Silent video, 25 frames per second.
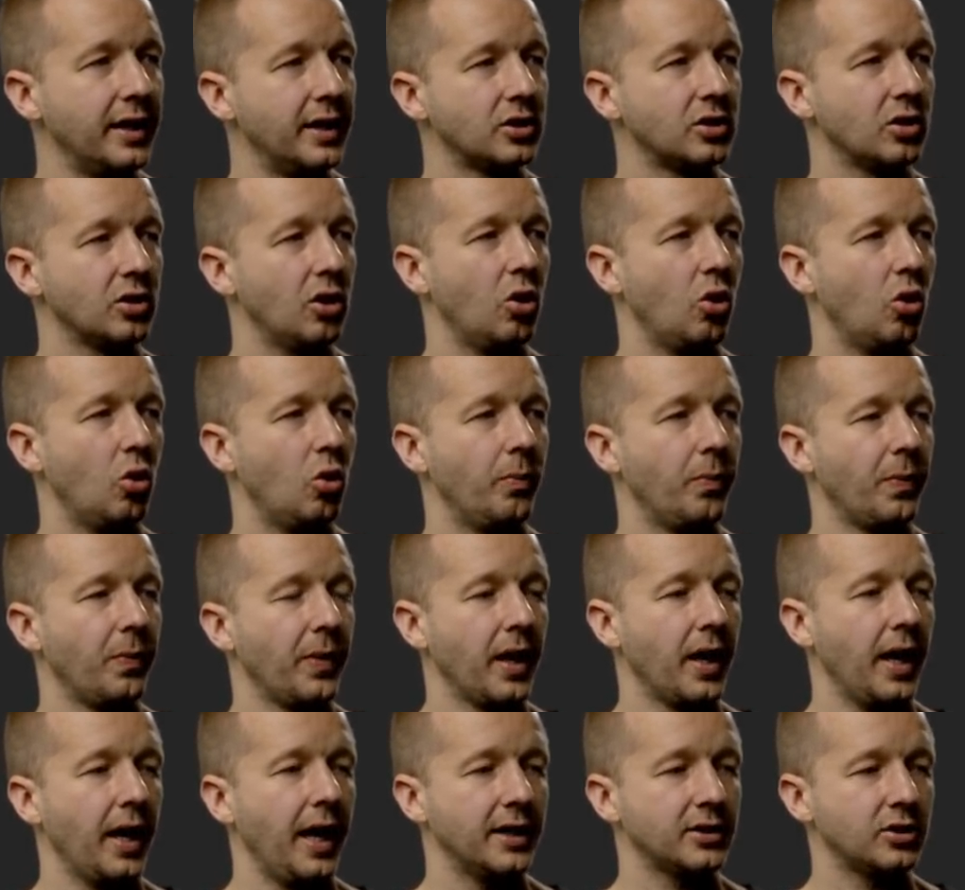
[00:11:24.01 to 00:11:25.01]
So
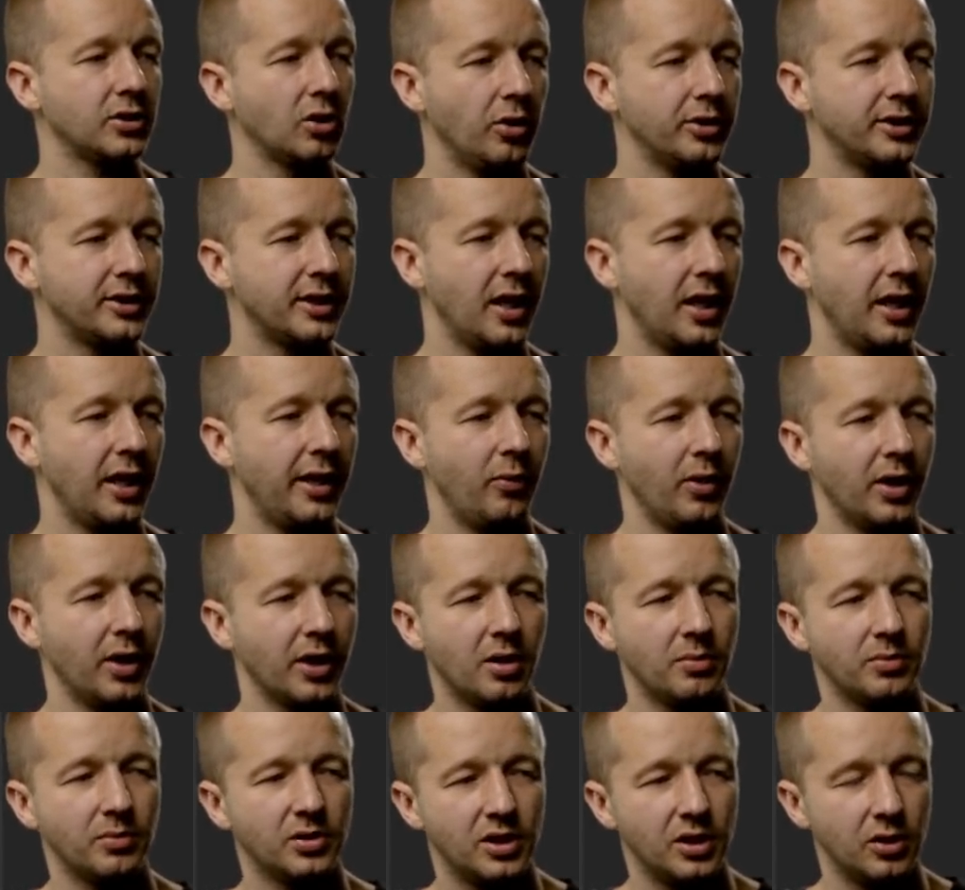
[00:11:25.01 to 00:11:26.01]
as always, uh, when it
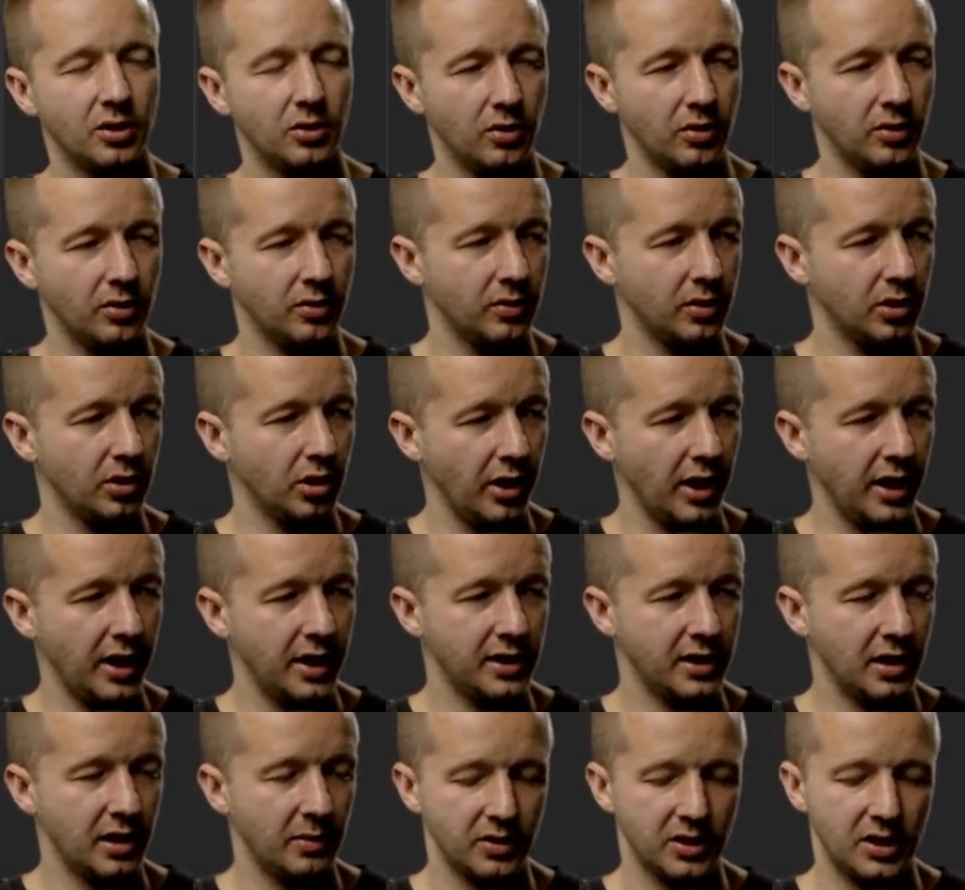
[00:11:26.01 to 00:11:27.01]
comes to you know
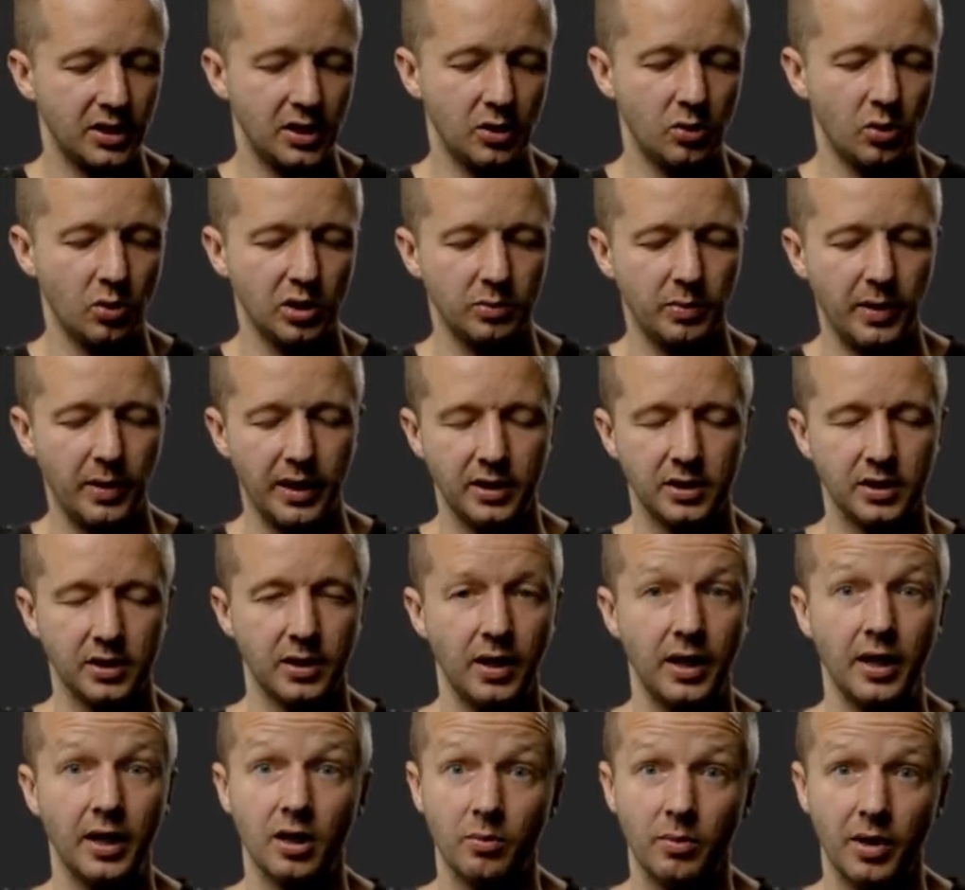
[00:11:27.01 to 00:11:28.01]
any type of sequence-based
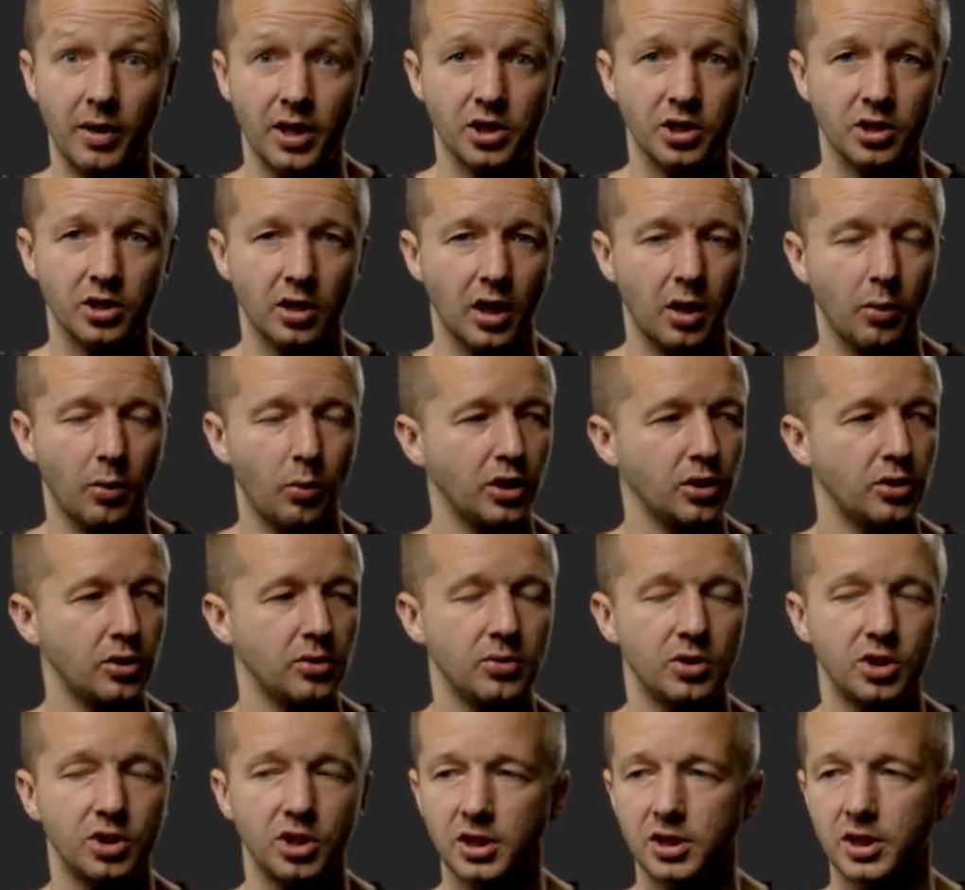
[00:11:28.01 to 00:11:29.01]
animation, I want to
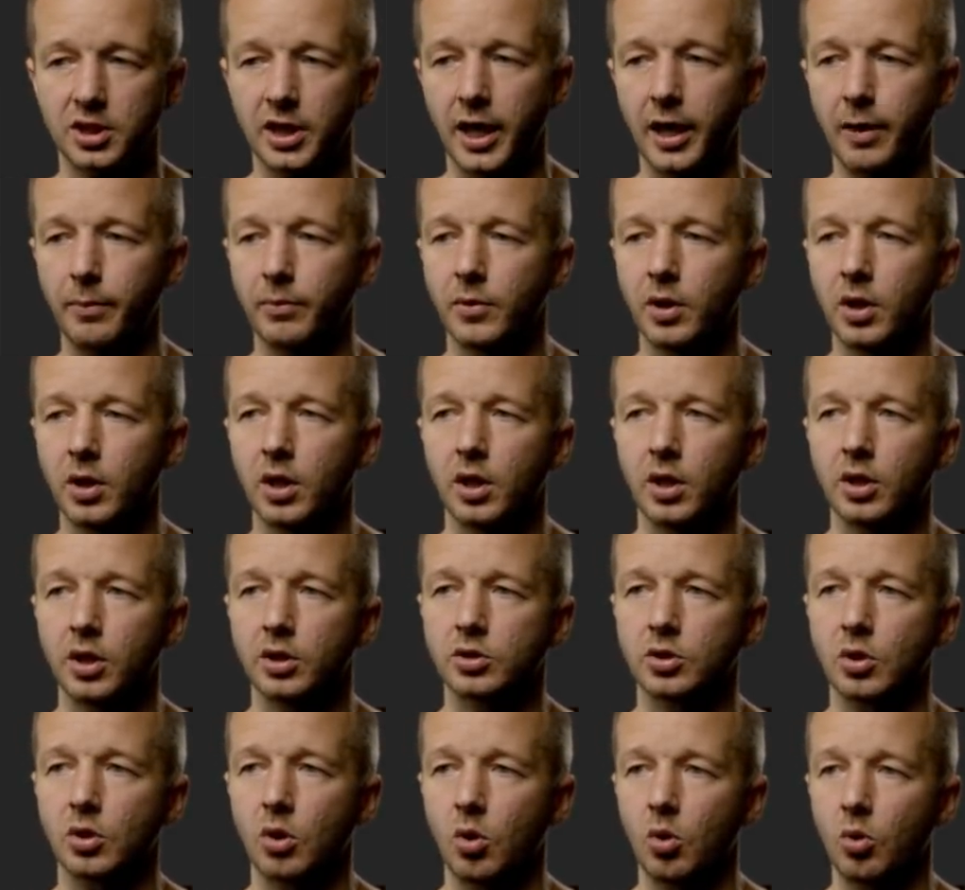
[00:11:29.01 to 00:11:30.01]
use GSAP.
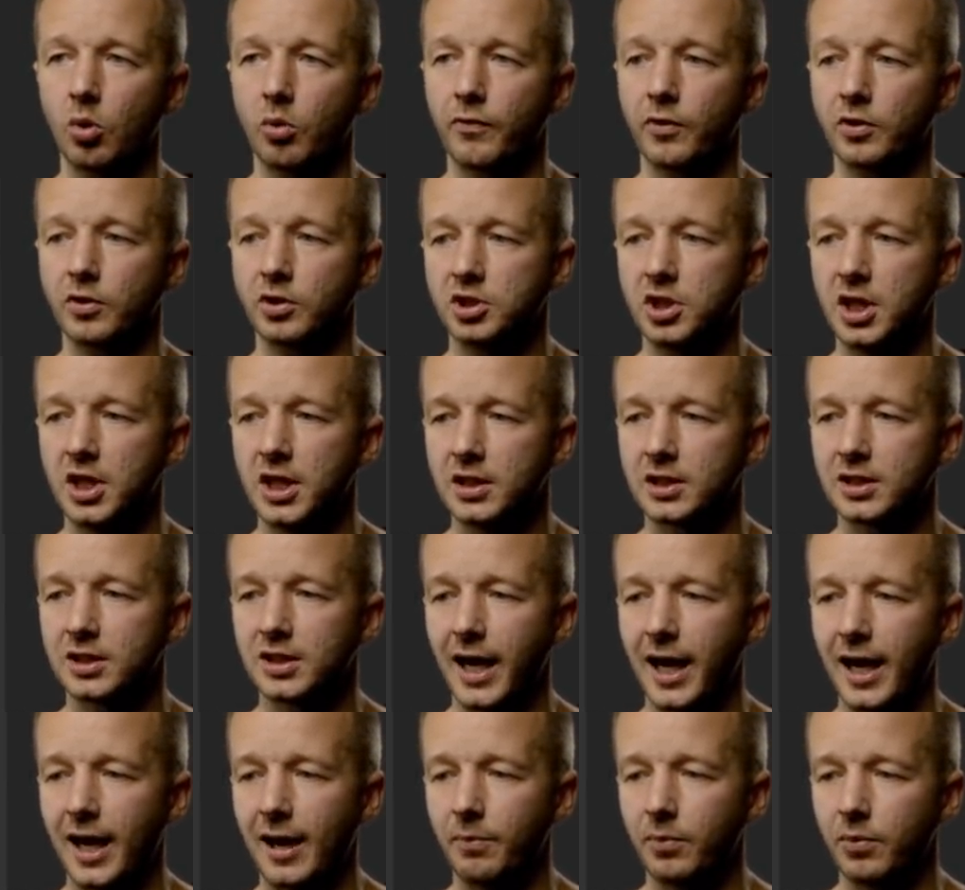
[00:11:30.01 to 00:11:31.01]
So for
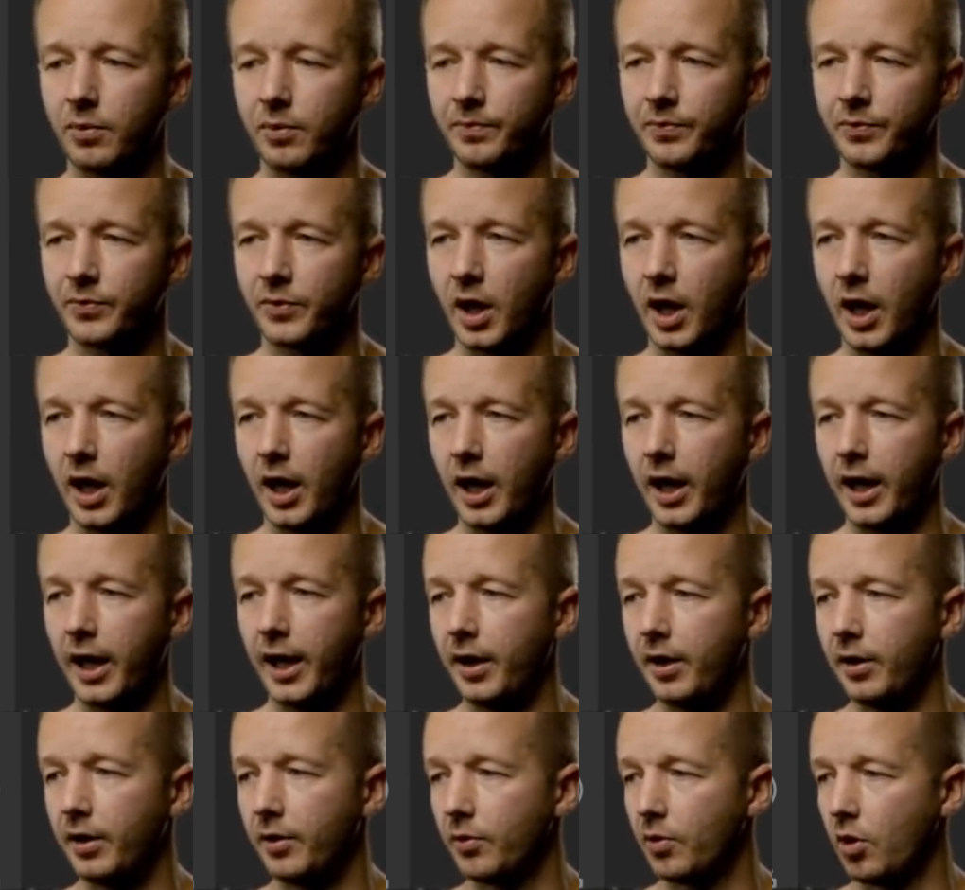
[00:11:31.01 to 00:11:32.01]
GSAP,
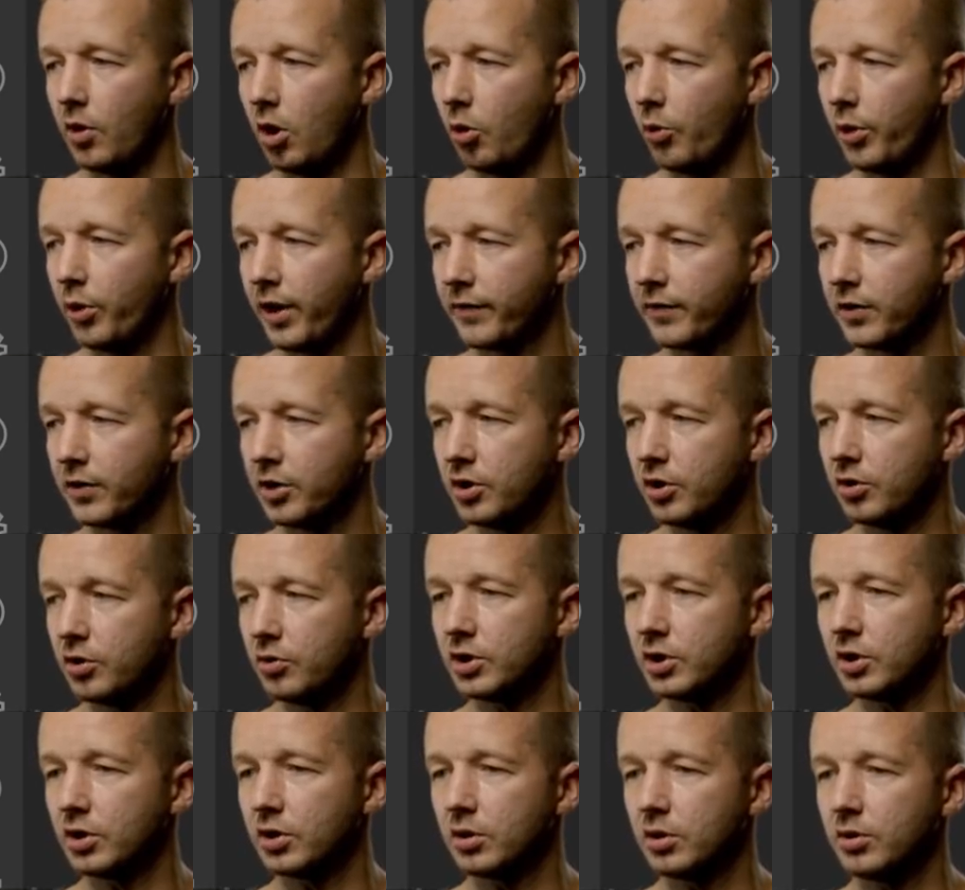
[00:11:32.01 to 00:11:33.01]
I all we have to do
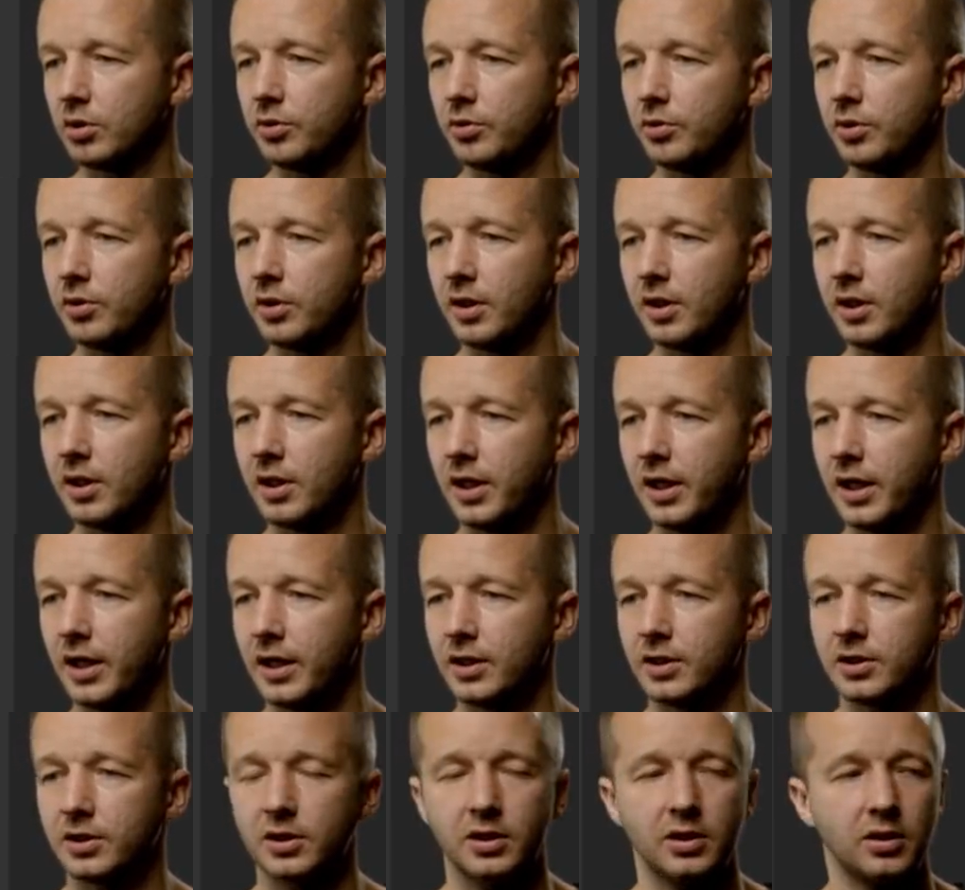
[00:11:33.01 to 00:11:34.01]
is include
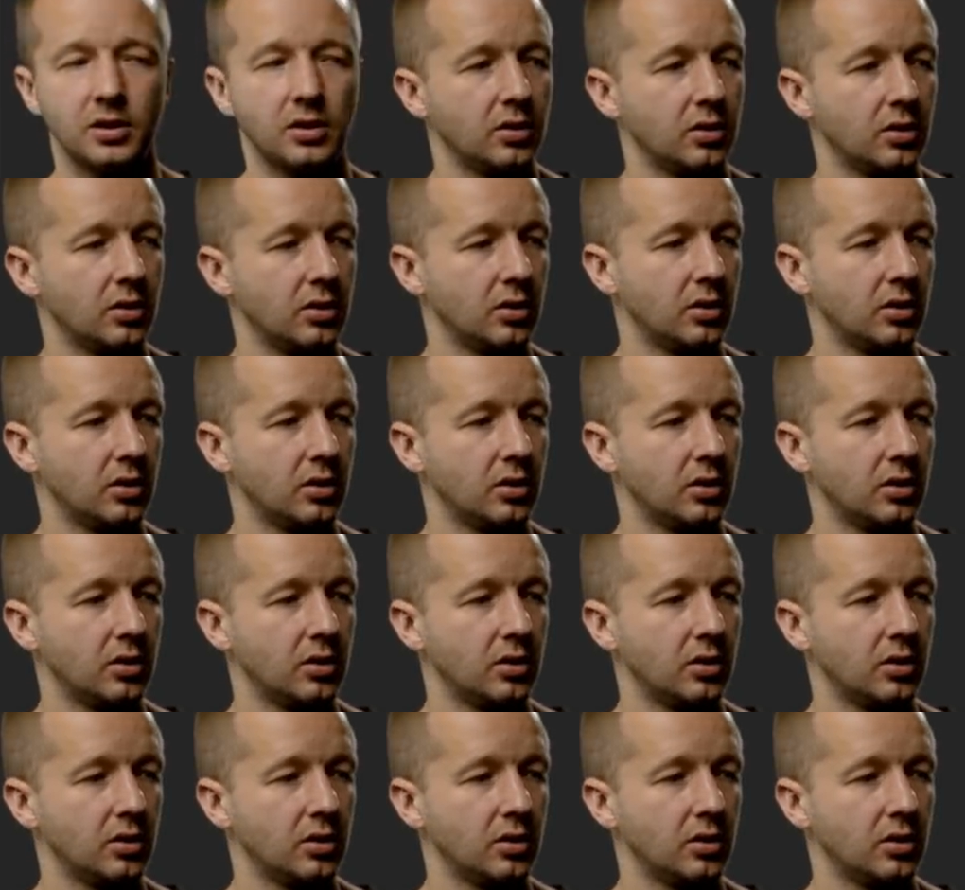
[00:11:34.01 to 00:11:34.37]
this.